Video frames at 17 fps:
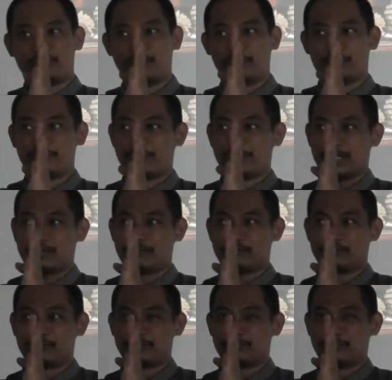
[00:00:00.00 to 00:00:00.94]
4 or
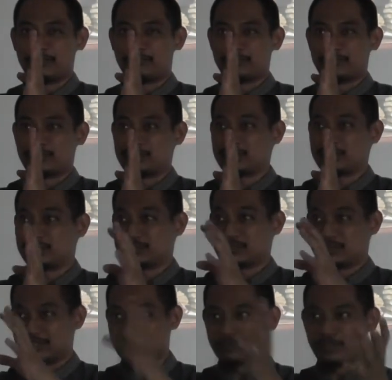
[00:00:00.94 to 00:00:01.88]
5
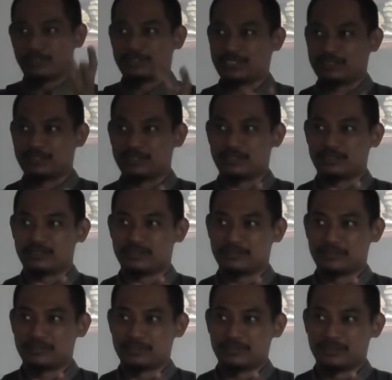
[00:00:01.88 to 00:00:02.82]
reference in one sentence.
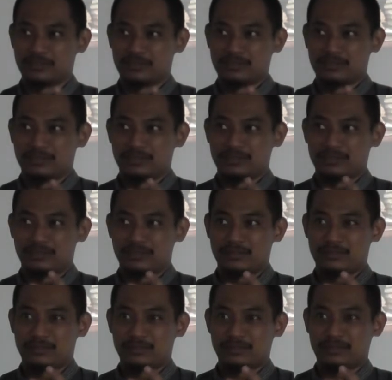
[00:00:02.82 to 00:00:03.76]

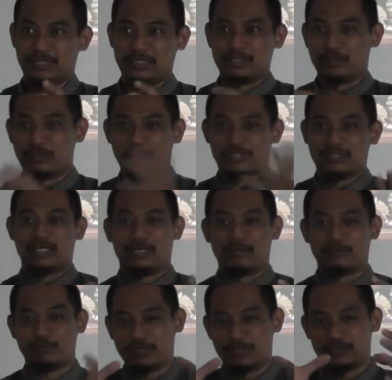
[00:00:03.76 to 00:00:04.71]
Then you already
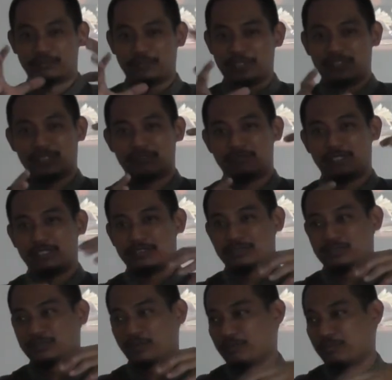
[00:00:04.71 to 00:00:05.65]
have 1 paragraph
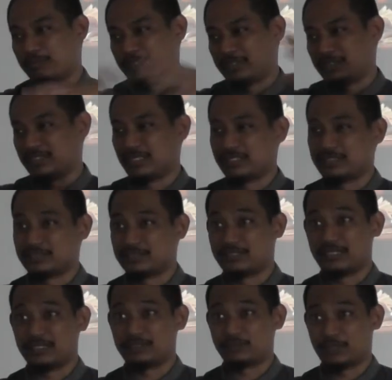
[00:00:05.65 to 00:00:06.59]
that completely answer
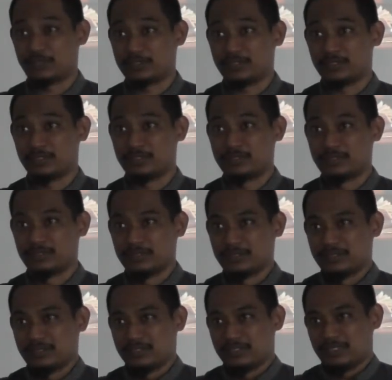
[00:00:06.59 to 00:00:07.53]
that question.
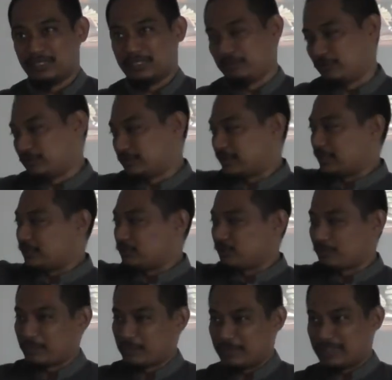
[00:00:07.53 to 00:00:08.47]
If you try to
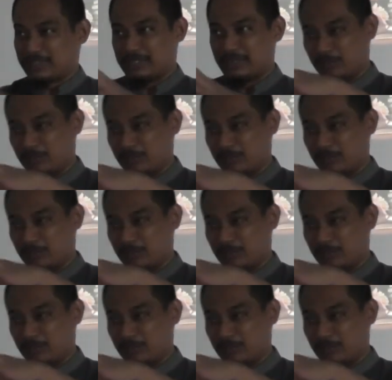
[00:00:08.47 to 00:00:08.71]
copy paste, it